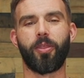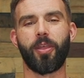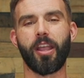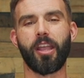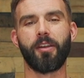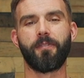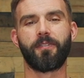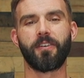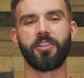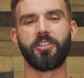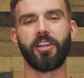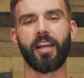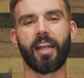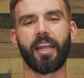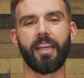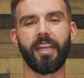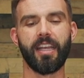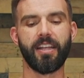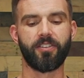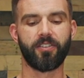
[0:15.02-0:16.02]
thank you for
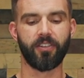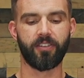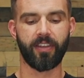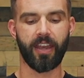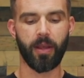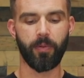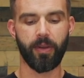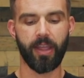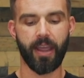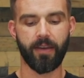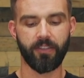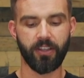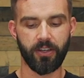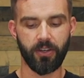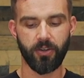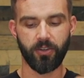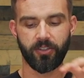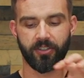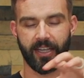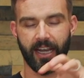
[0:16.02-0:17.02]
checking in. So today we have the
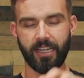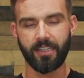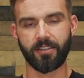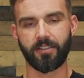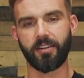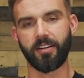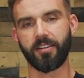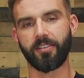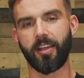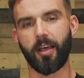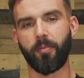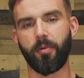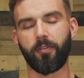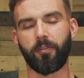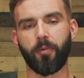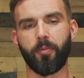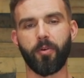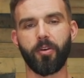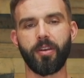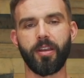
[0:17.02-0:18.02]
new ten series helmet
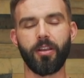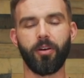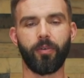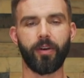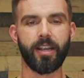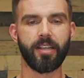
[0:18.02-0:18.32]
from O'Neal